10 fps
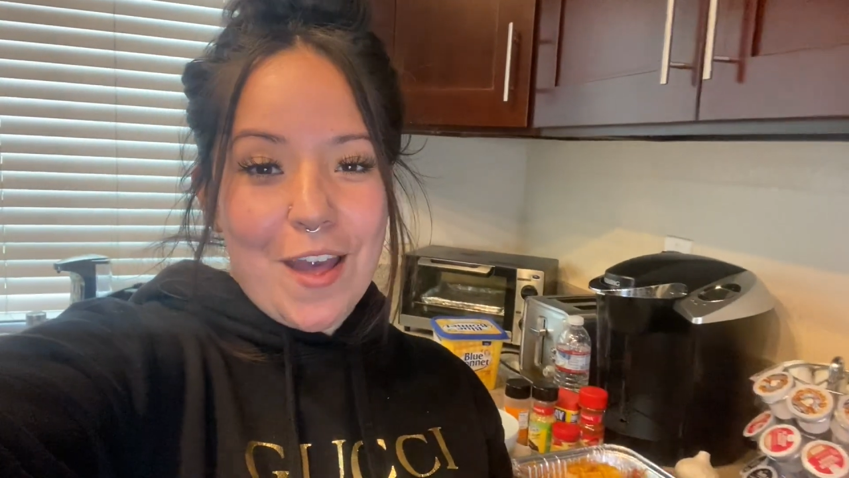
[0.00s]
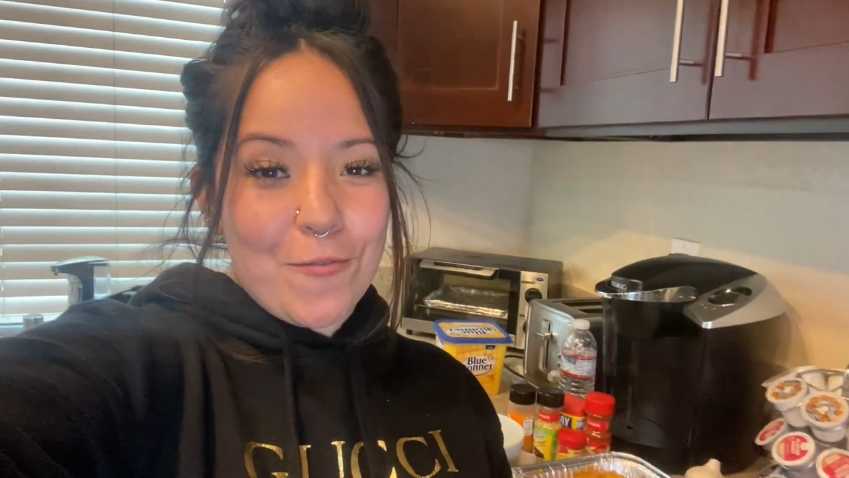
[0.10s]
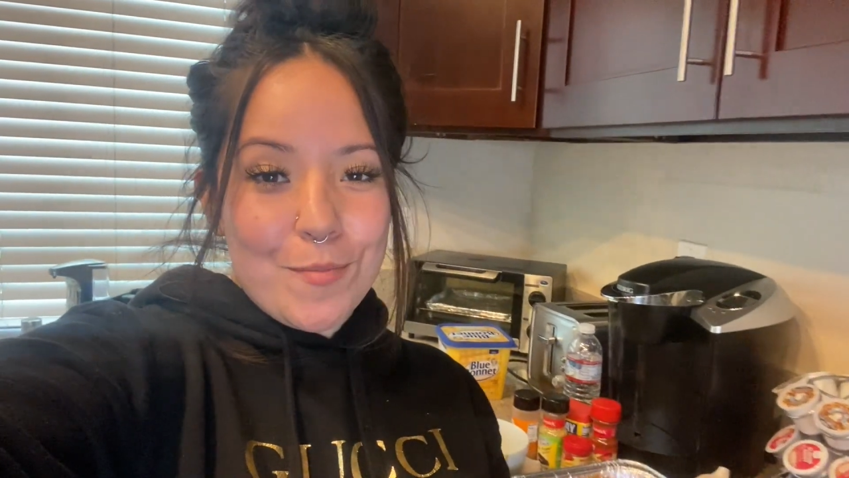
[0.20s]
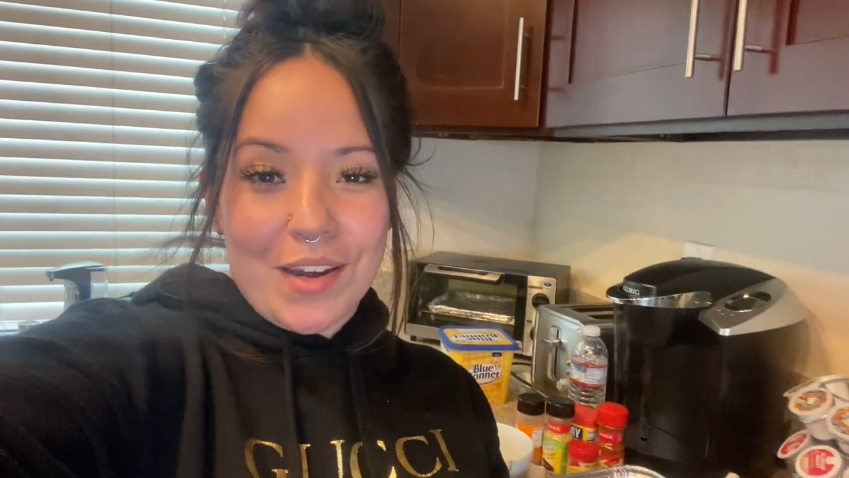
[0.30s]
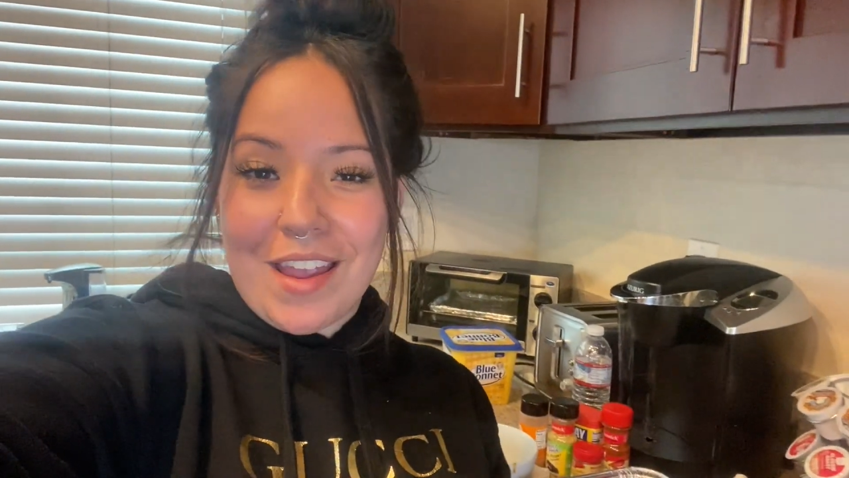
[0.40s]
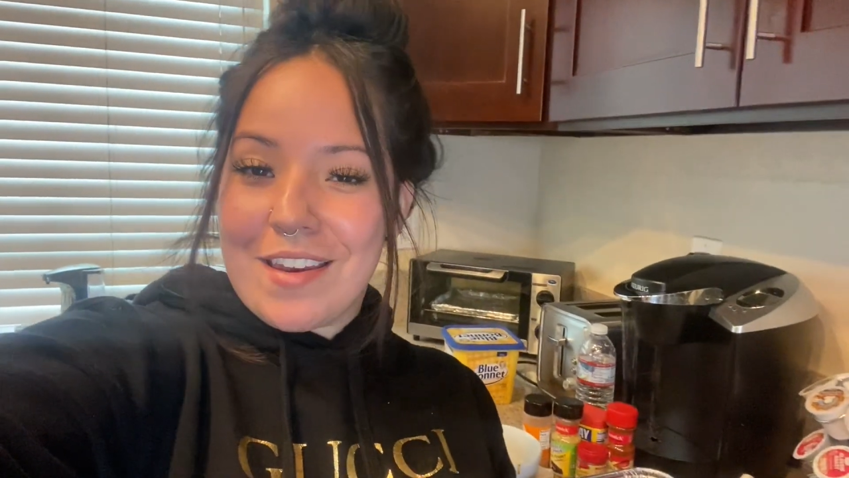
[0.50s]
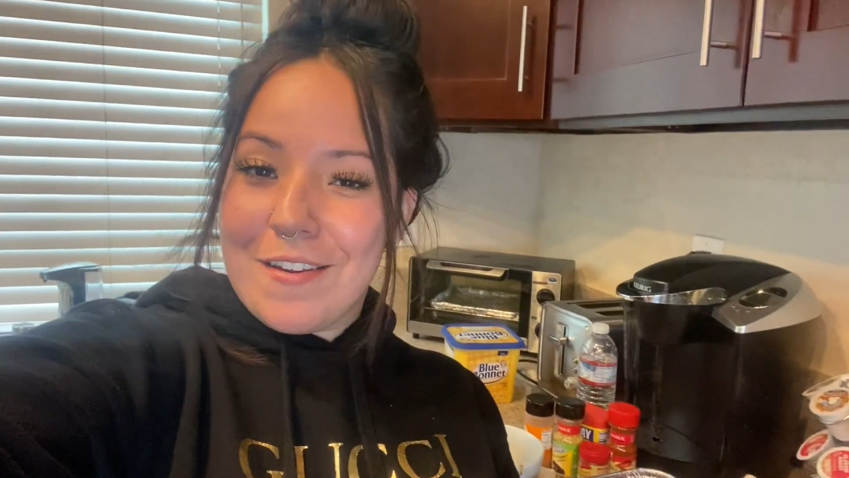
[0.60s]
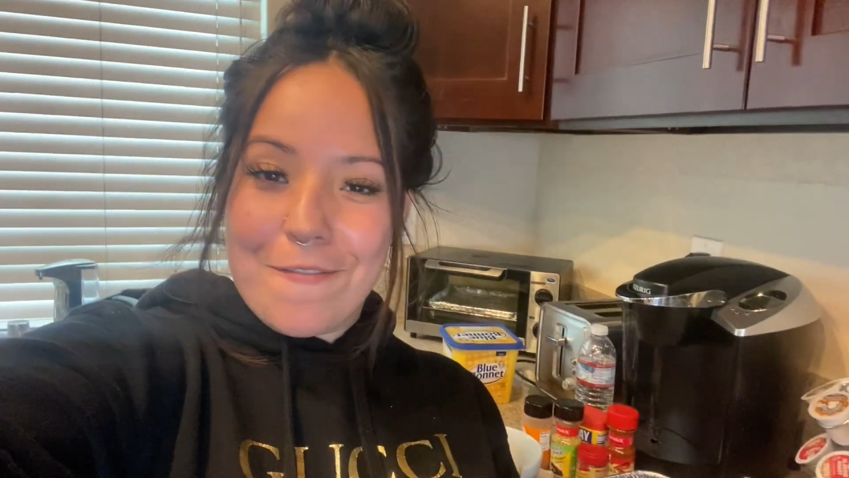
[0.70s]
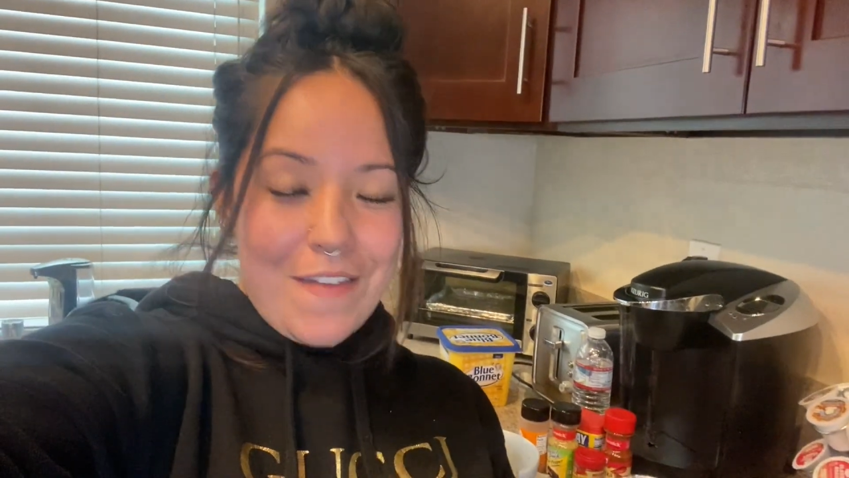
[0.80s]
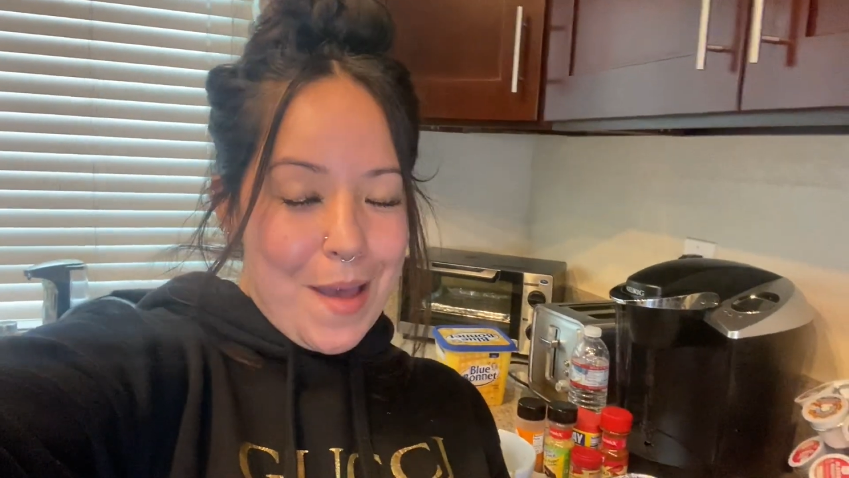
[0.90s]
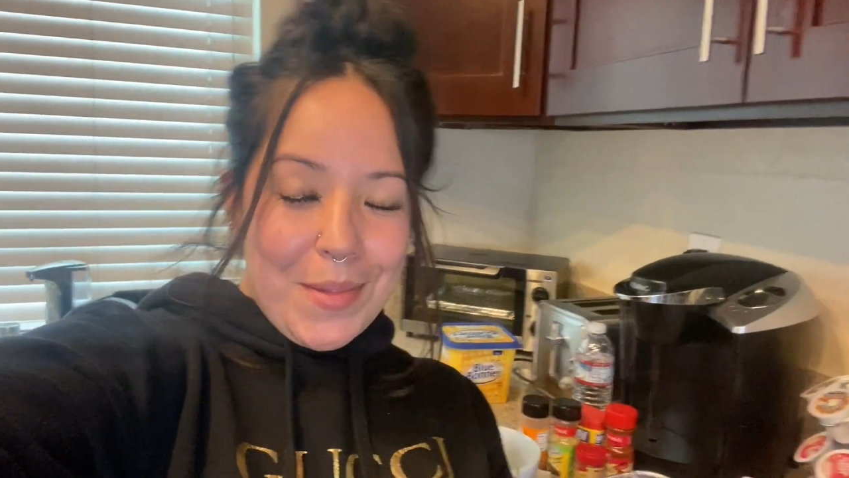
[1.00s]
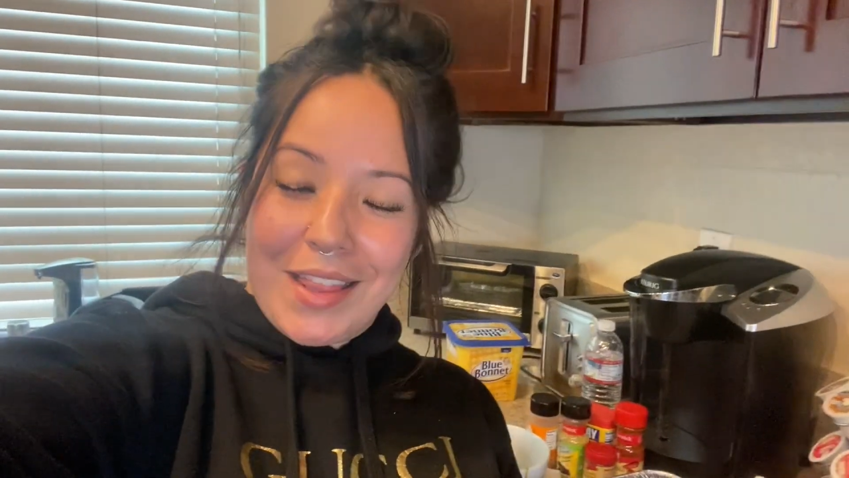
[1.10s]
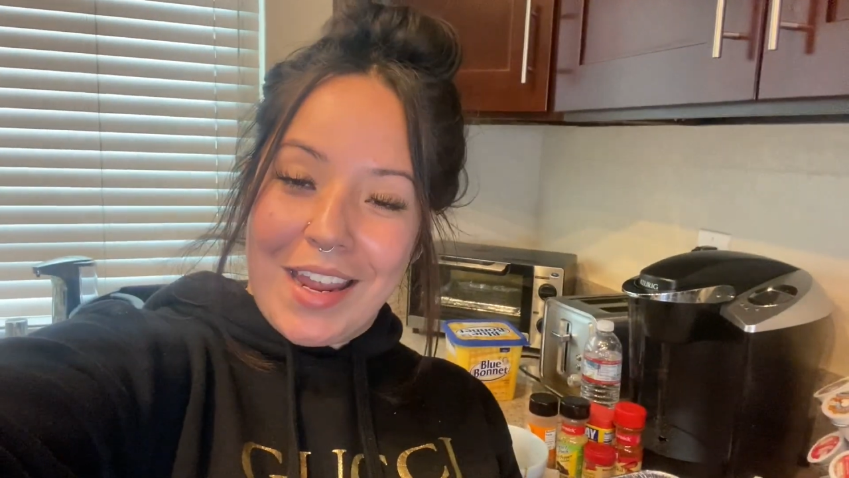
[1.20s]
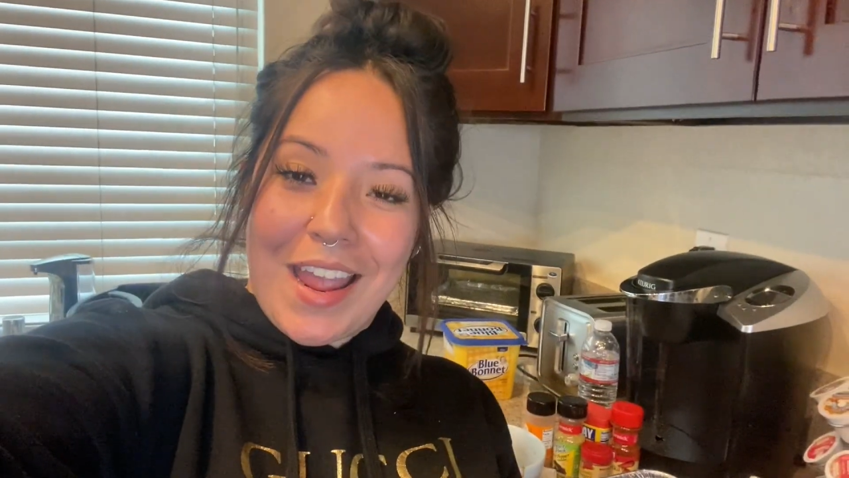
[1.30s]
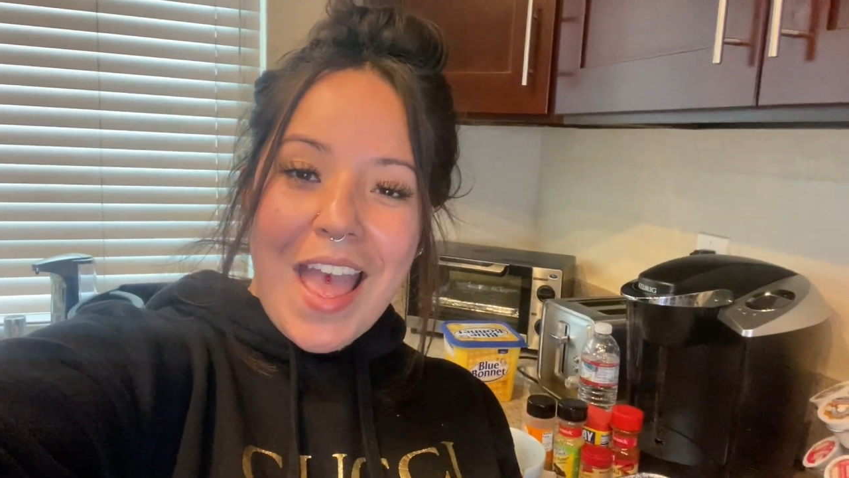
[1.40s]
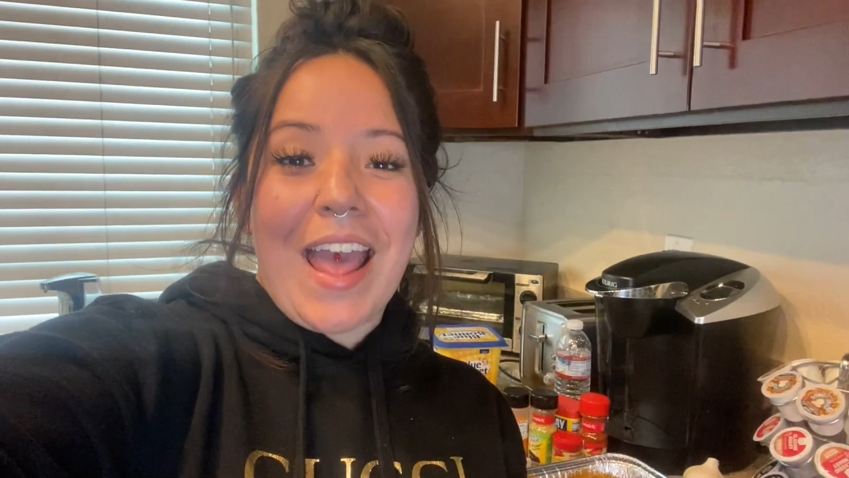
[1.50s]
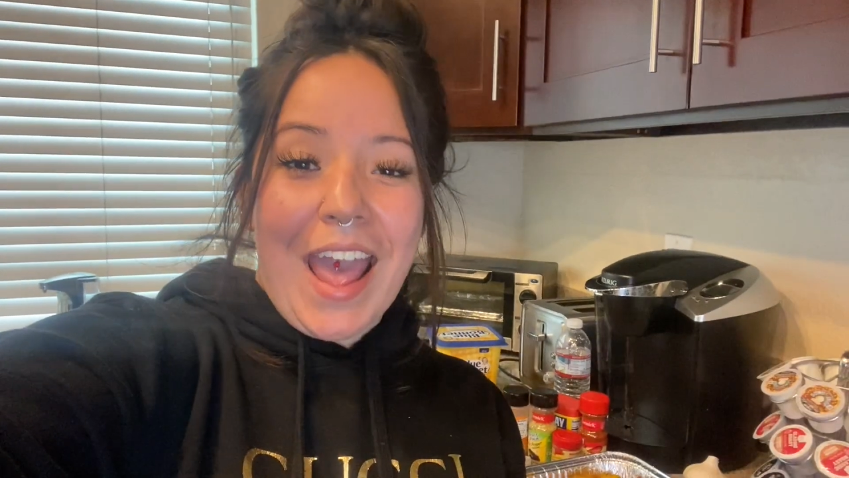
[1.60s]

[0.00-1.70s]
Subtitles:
everybody in your family.